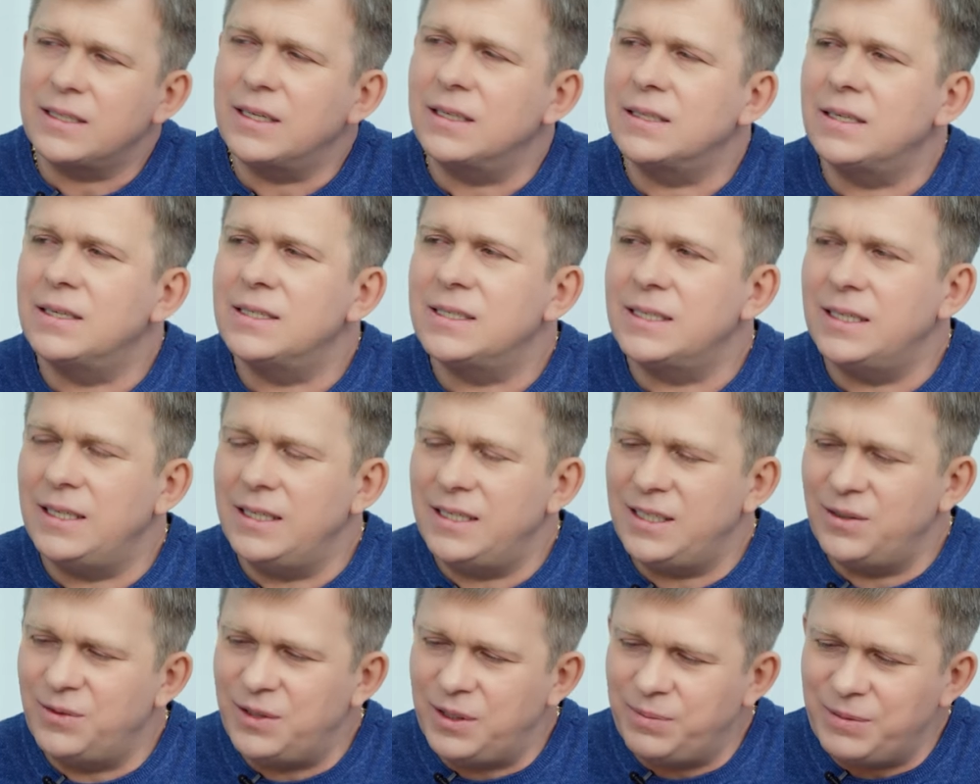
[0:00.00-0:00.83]
this was
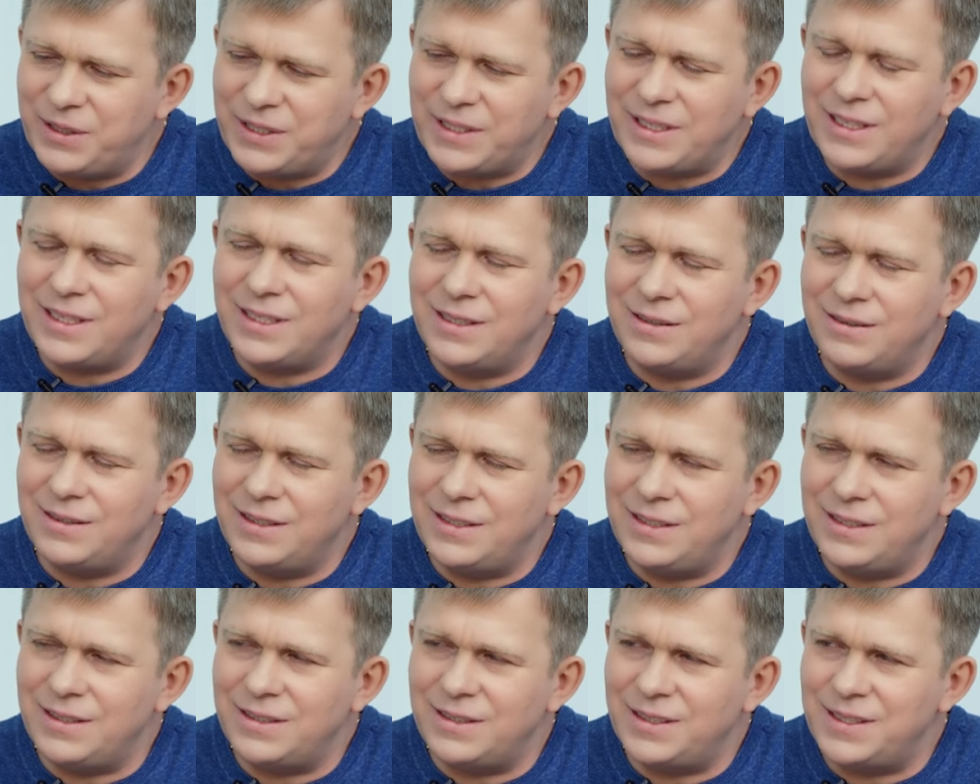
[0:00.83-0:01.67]
exactly said
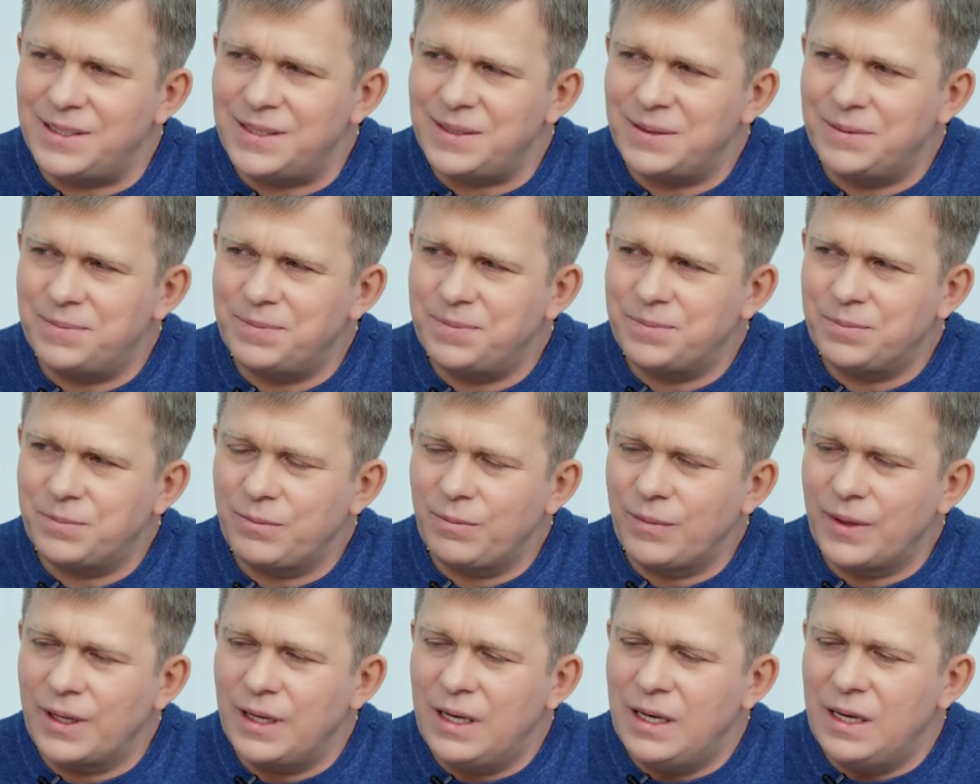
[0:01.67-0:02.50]
about these times,
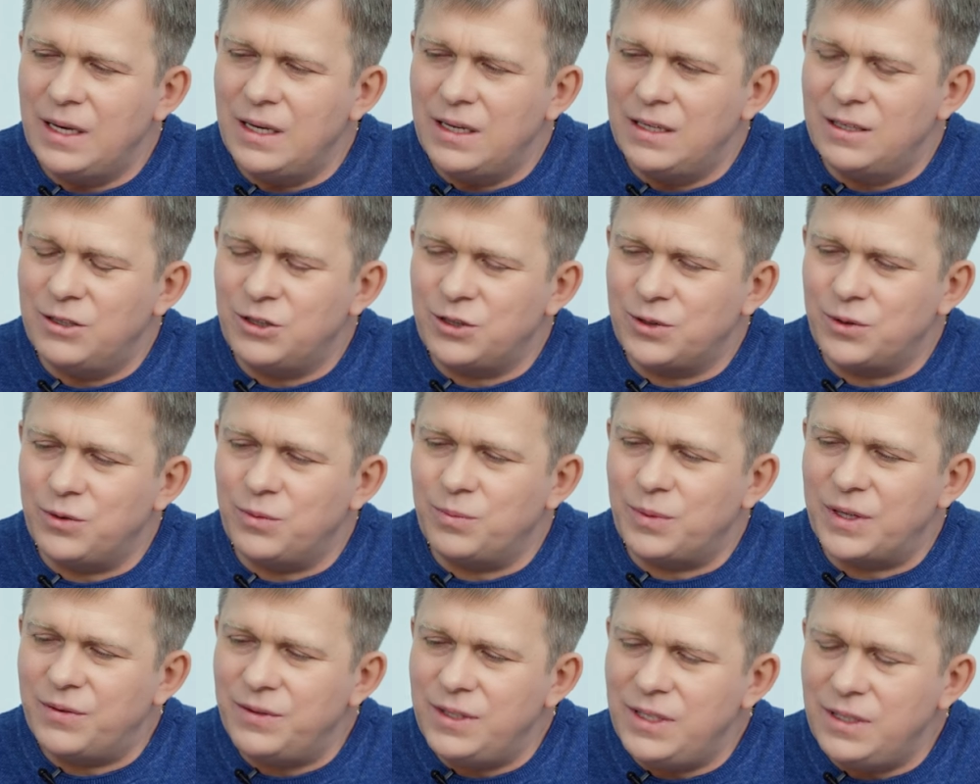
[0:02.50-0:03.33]
that
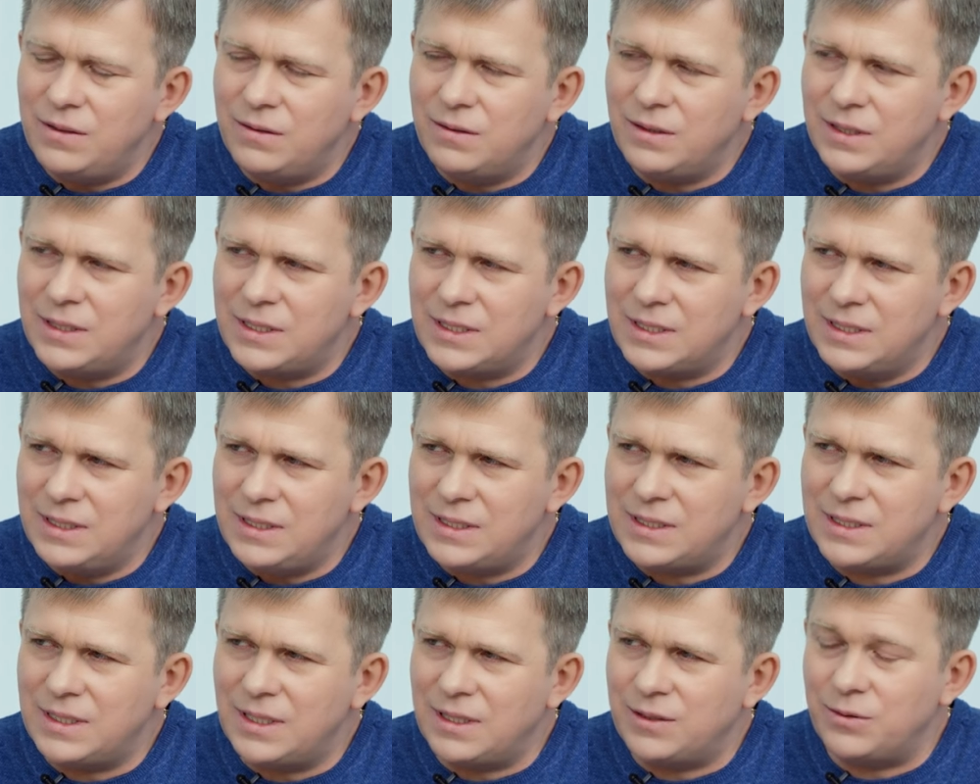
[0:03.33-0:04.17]
dreams will become
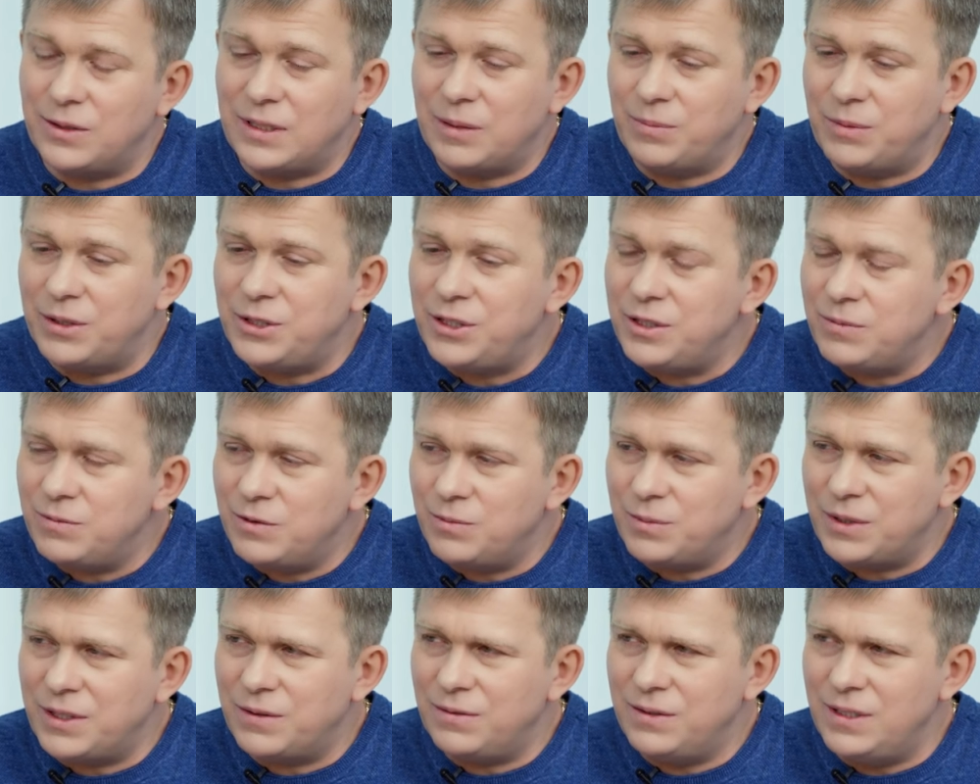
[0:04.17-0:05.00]
truthful.
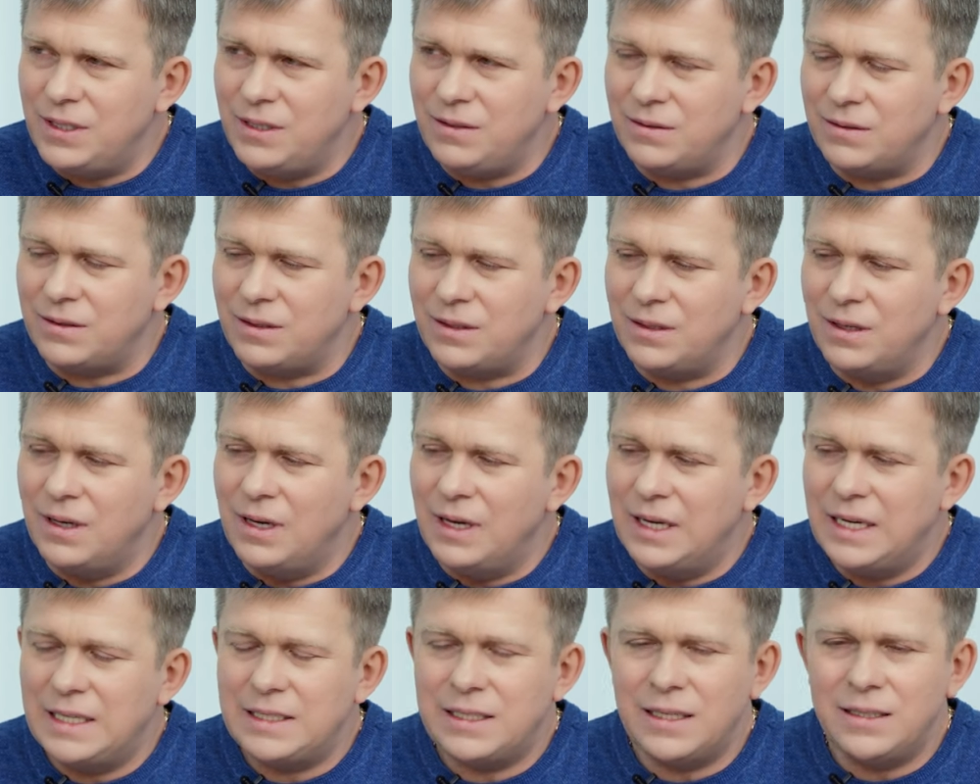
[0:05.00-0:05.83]
Why truthful?
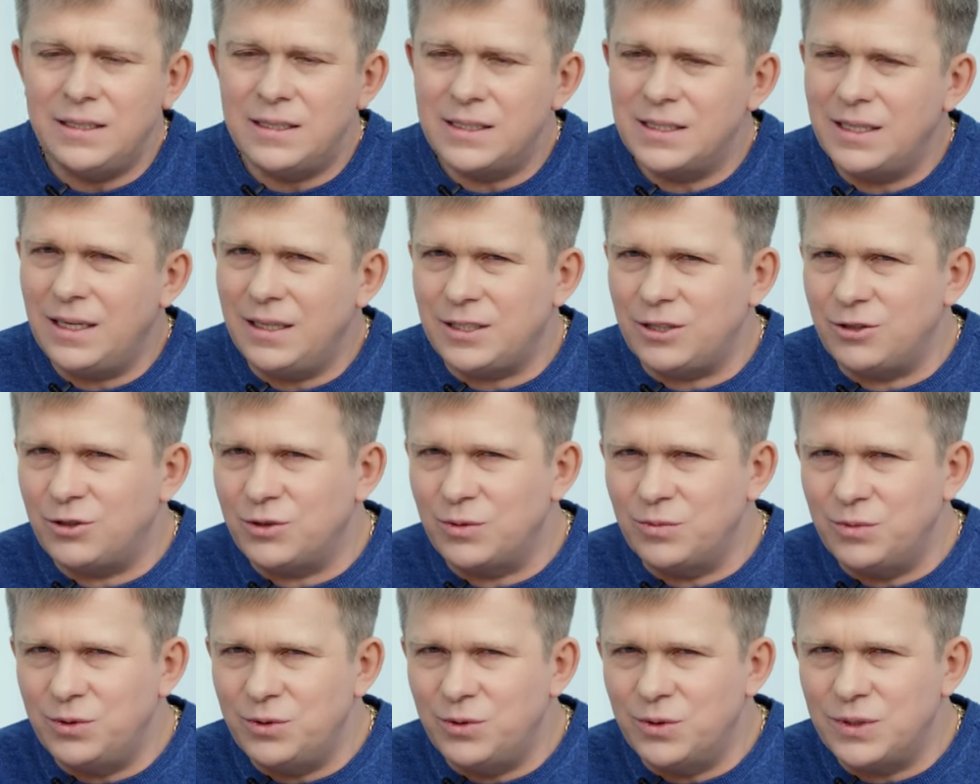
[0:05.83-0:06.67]
This
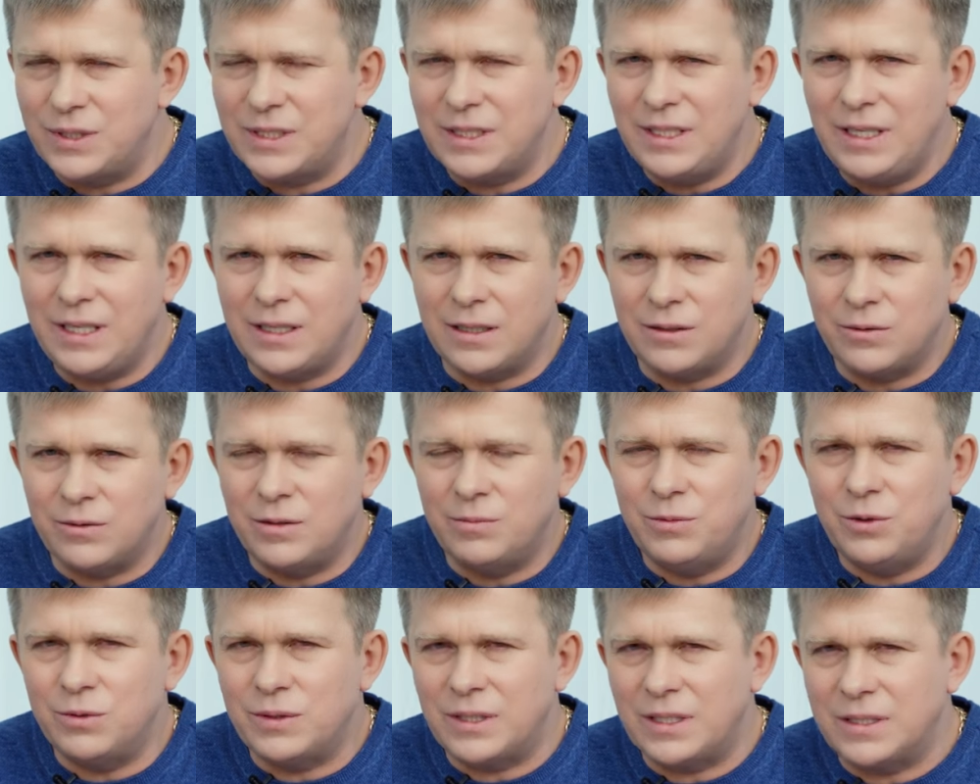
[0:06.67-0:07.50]
doesn't mean that there
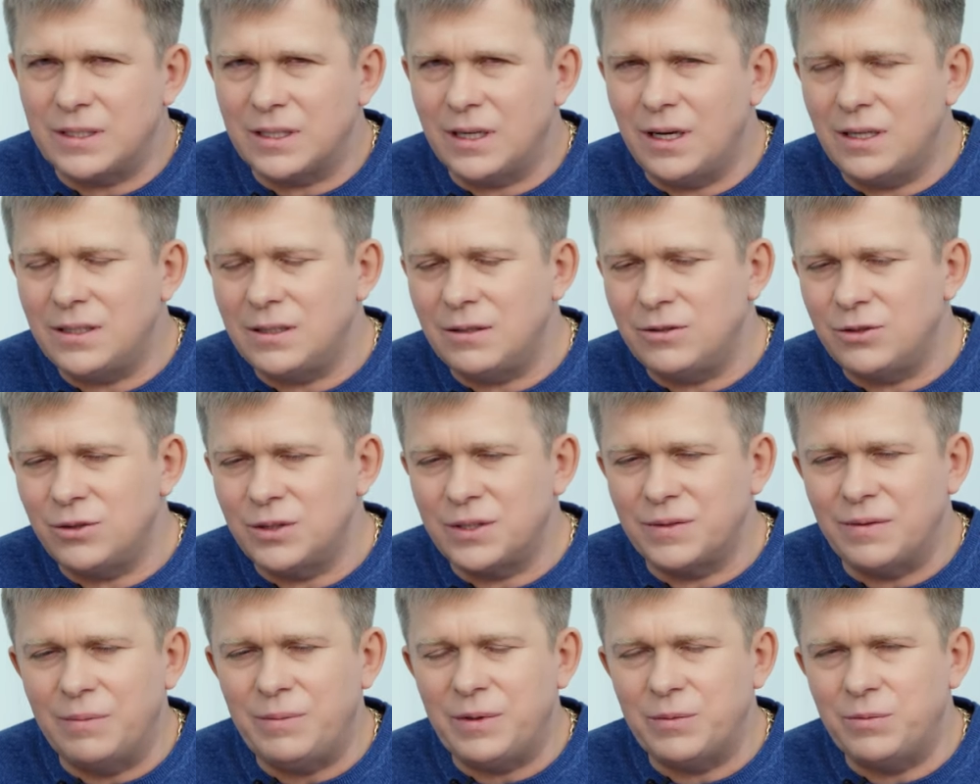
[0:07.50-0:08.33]
will be dreams
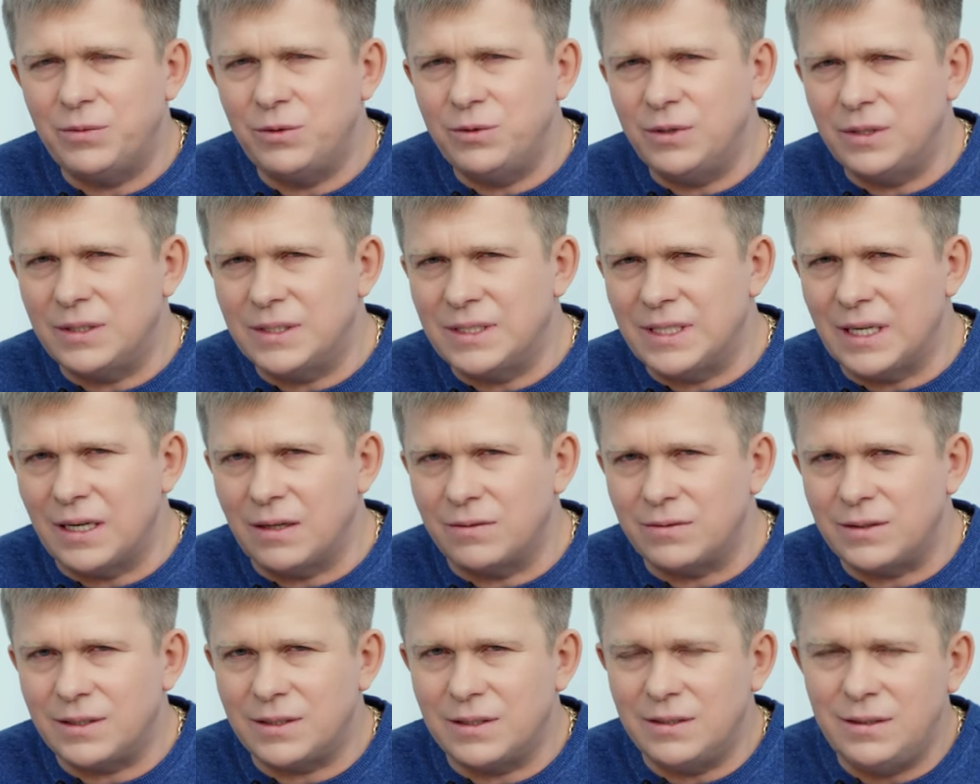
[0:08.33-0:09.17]
that will tell you what will
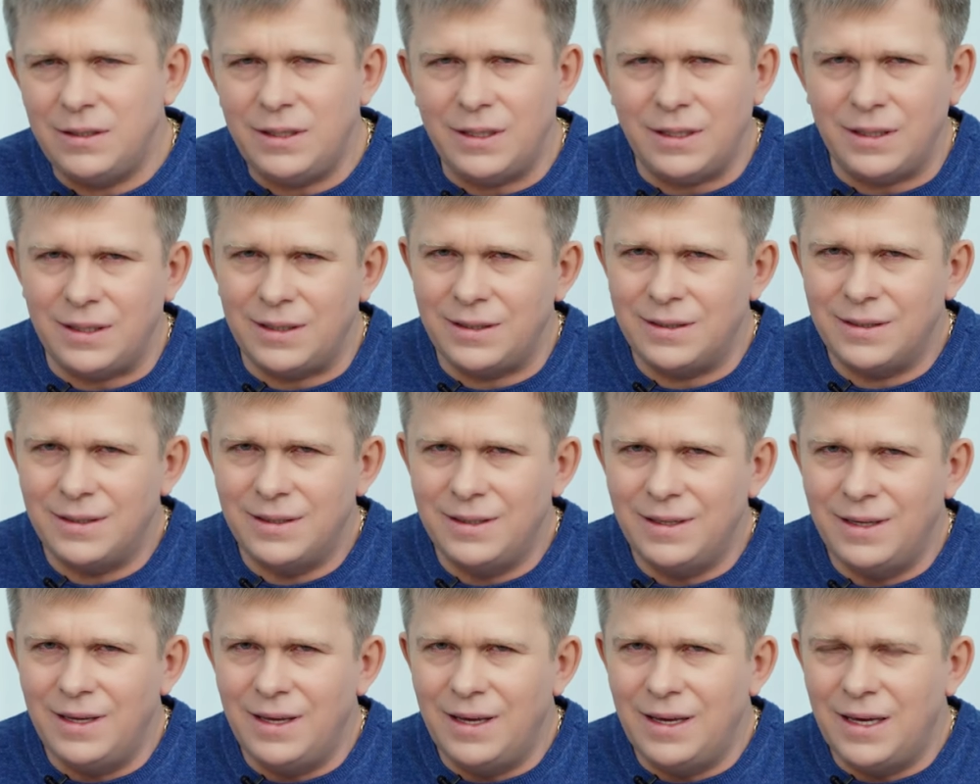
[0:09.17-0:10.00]
happen to you
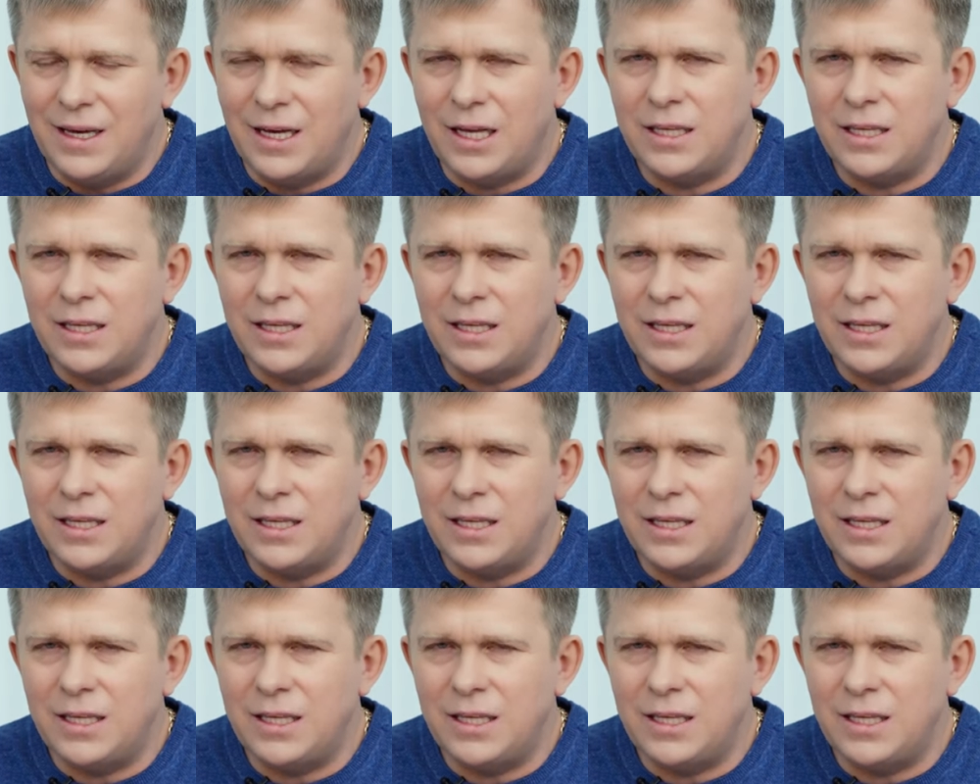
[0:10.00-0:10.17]
tomorrow.